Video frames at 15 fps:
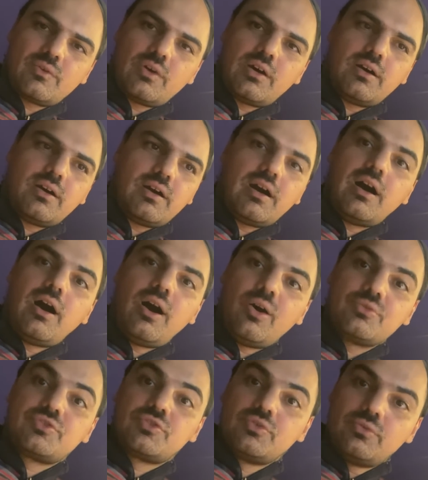a
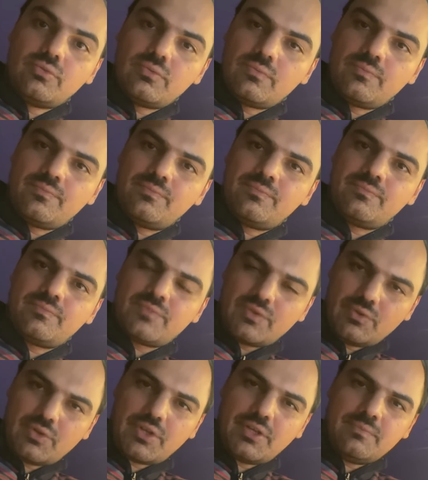how-to,
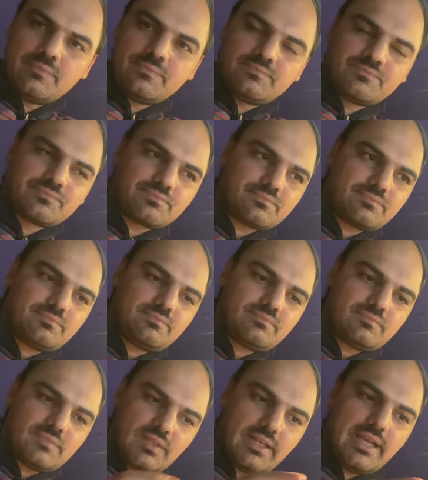okay?
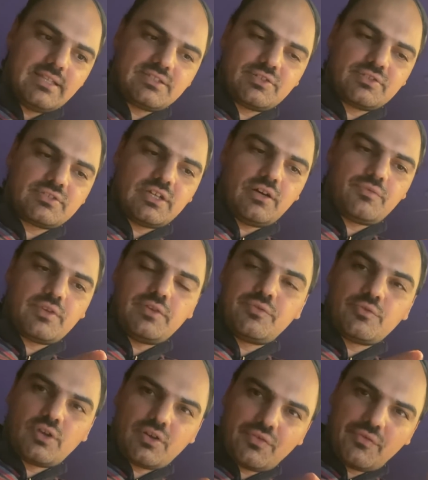Ask yourself if
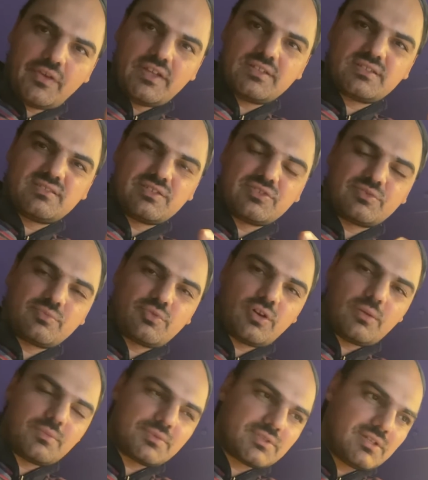you are facing these
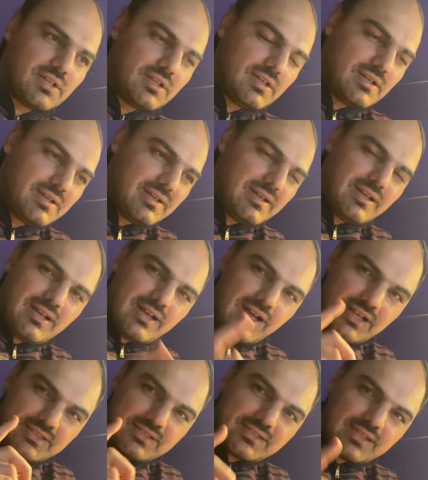problems.
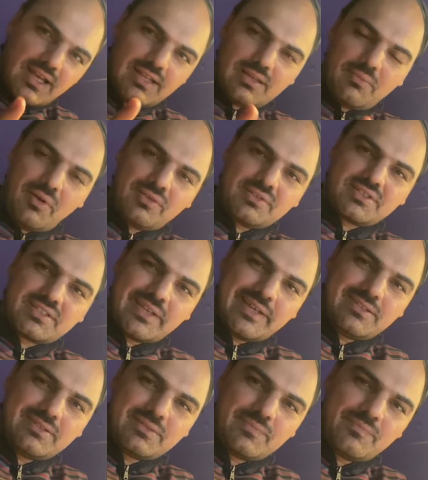As Solomon
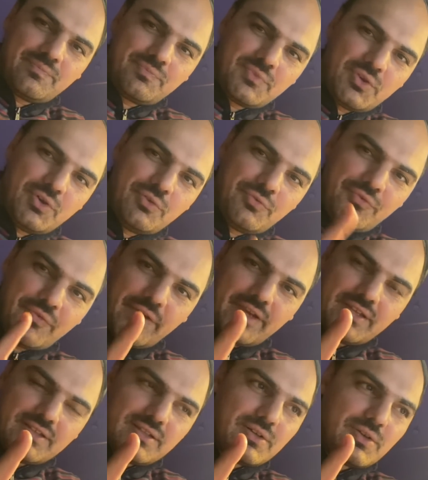said,
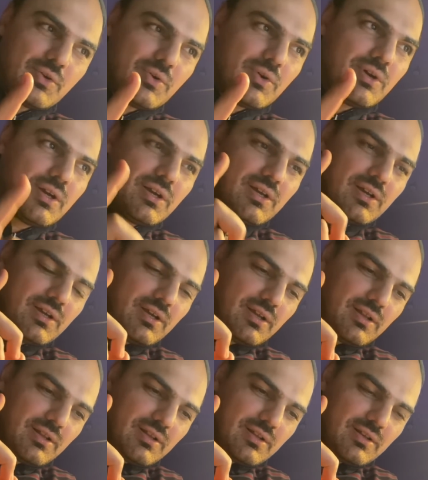who
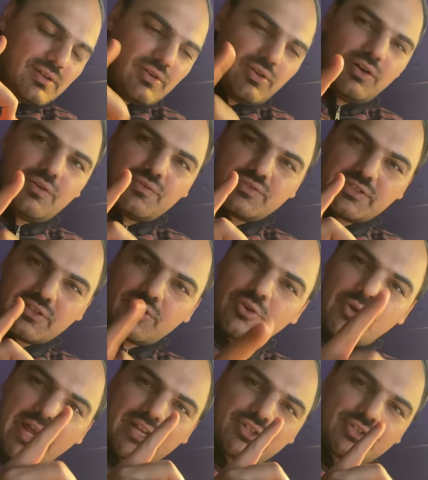loves the
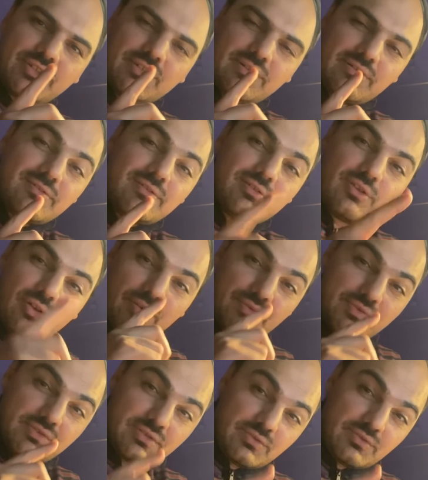correction, loves the